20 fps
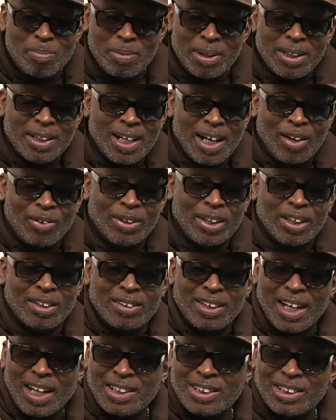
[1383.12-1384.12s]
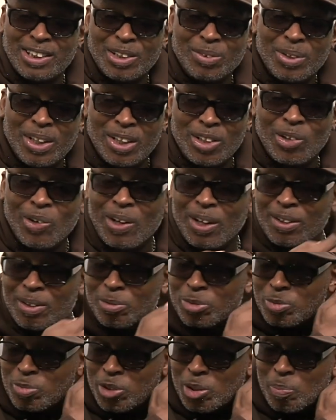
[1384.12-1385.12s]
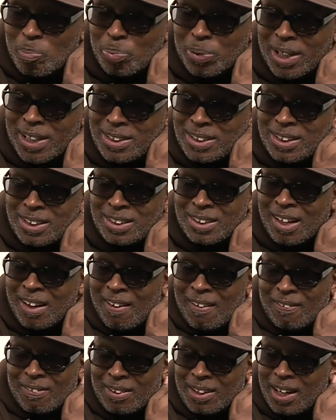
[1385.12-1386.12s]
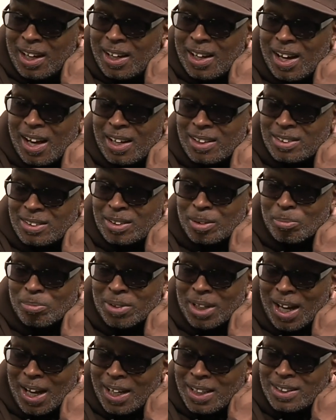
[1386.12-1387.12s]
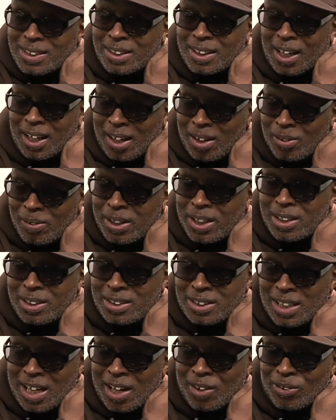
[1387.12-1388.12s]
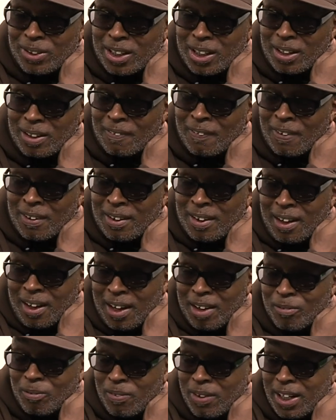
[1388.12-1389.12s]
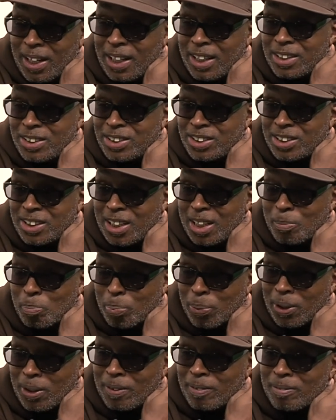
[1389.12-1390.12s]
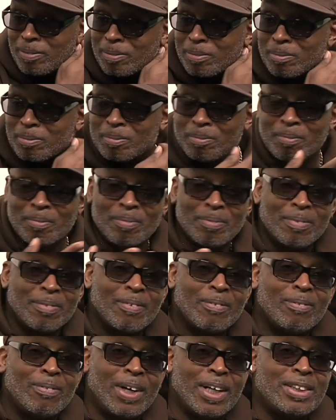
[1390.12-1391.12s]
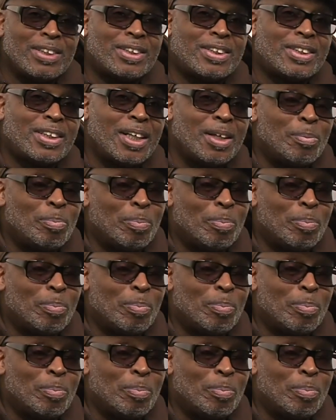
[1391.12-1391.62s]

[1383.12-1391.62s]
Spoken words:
down there. Nigeria and all them places, they got some nice areas down there. And rent is cheaper. Rent's cheaper.